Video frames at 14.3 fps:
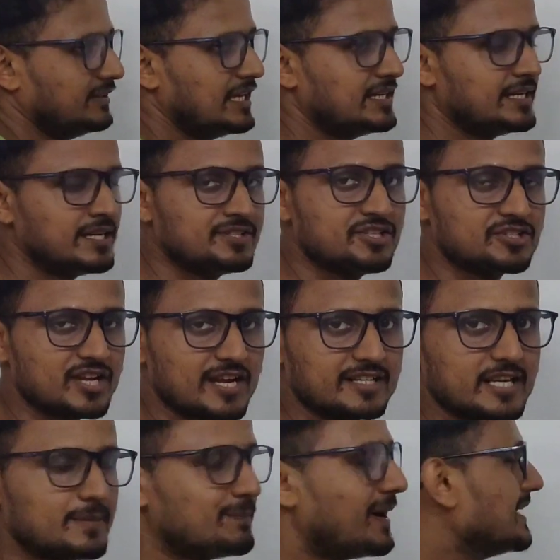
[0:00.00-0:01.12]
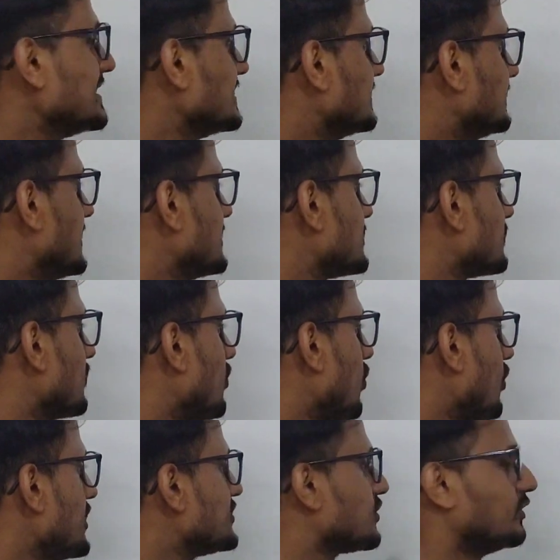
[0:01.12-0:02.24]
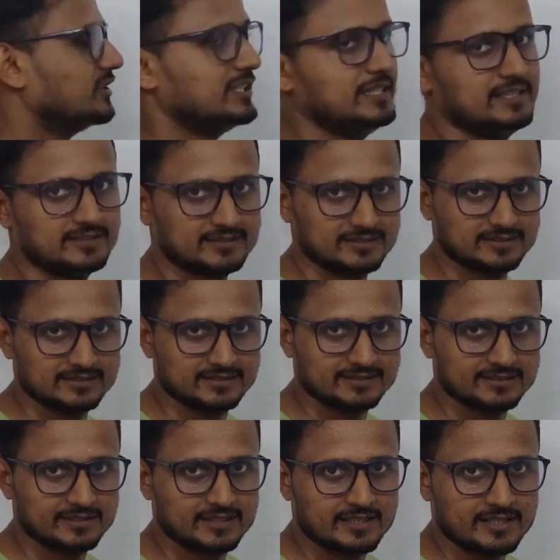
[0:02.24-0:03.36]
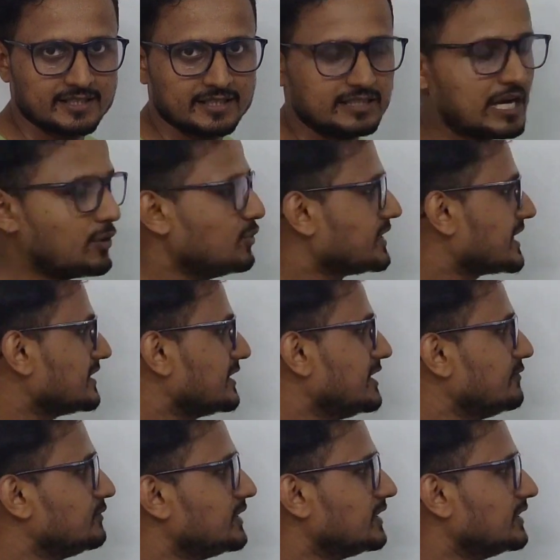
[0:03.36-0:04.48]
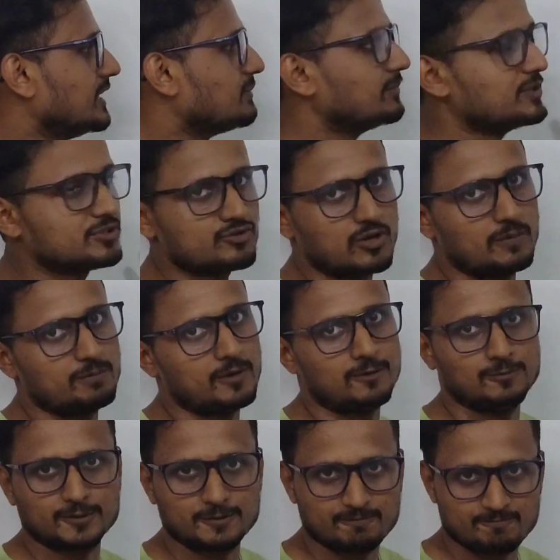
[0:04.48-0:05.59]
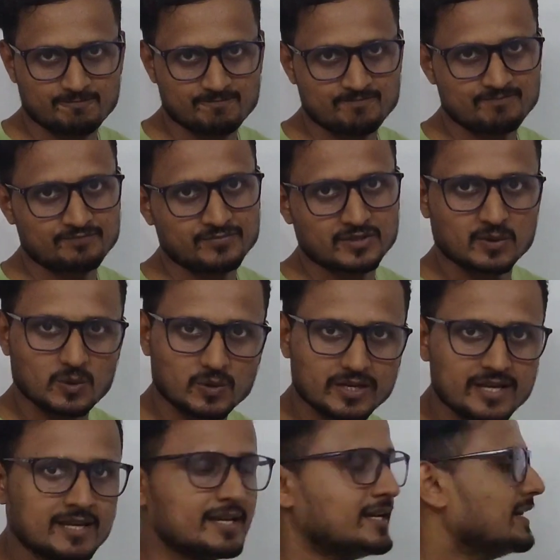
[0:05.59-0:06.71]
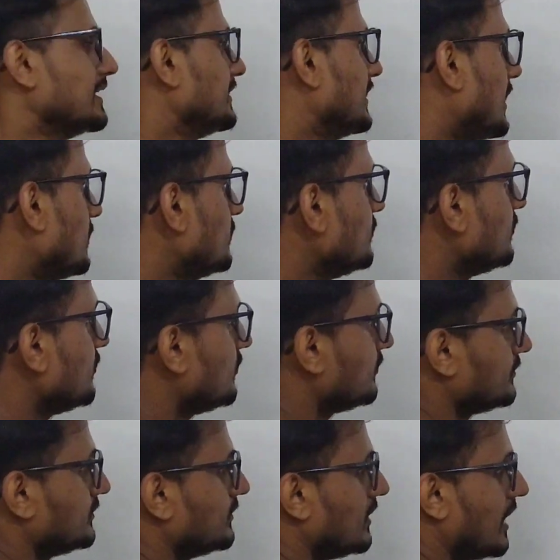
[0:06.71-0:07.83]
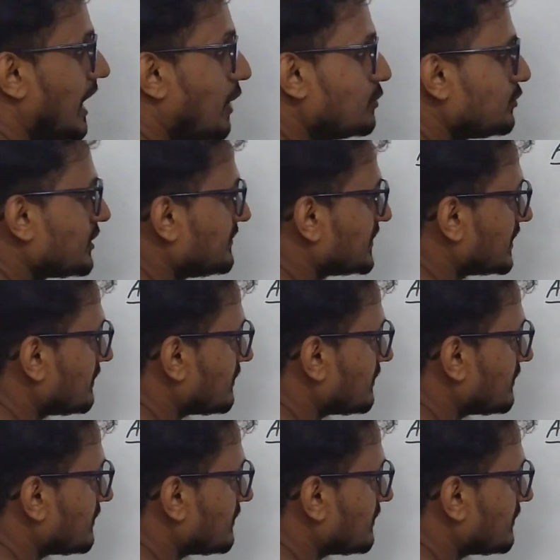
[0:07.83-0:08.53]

then it is decided by this OH only. Now we can give the name of this compound. Okay. Now how to give